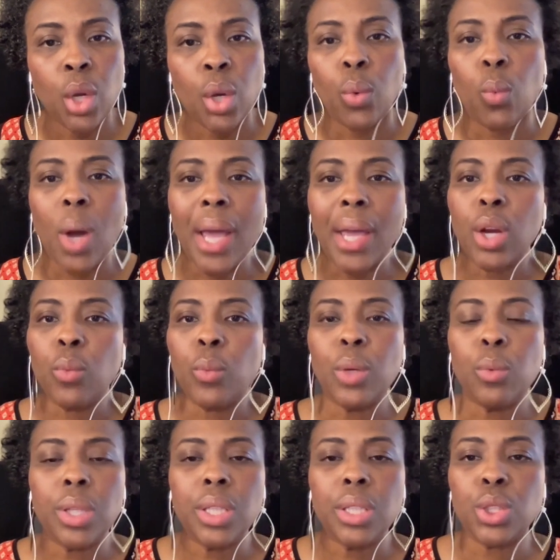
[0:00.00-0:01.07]
Why aren't we
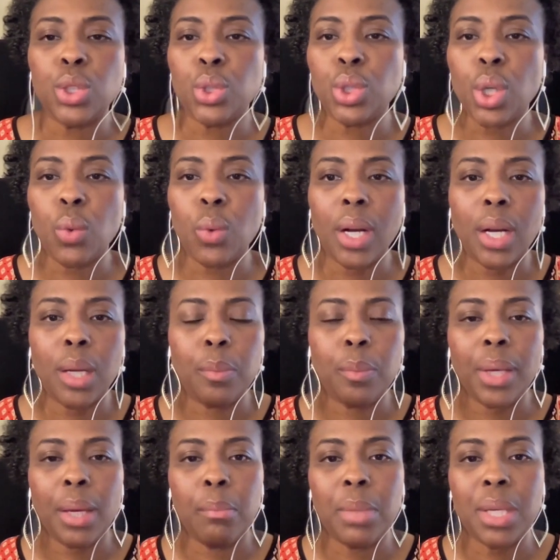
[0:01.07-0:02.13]
willing to show up
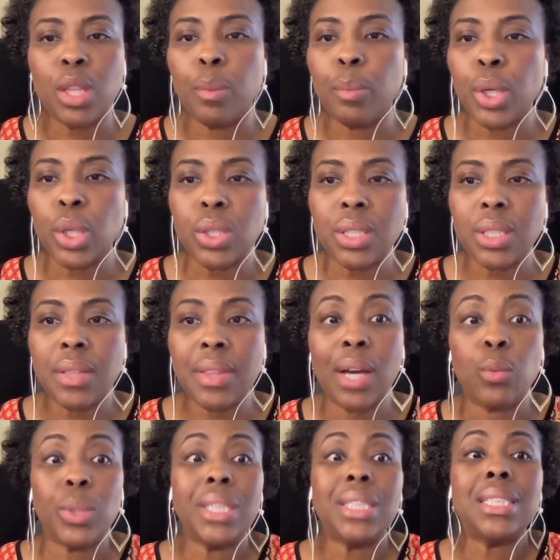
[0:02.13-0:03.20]
and be the person
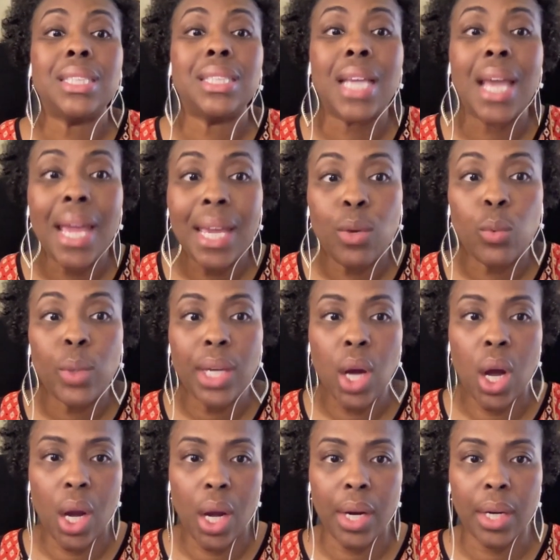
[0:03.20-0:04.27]
that we say we
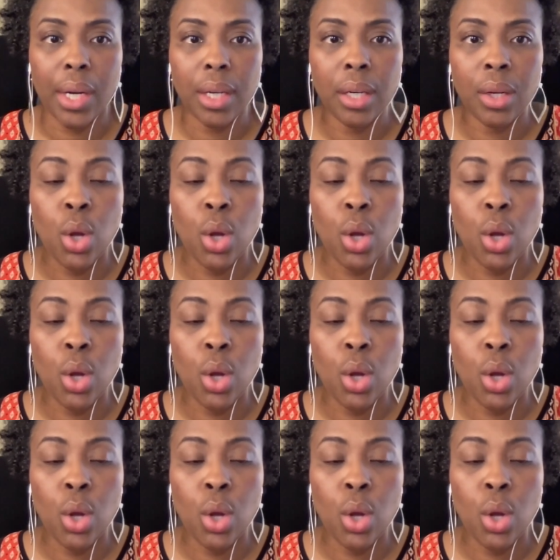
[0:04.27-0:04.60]
are?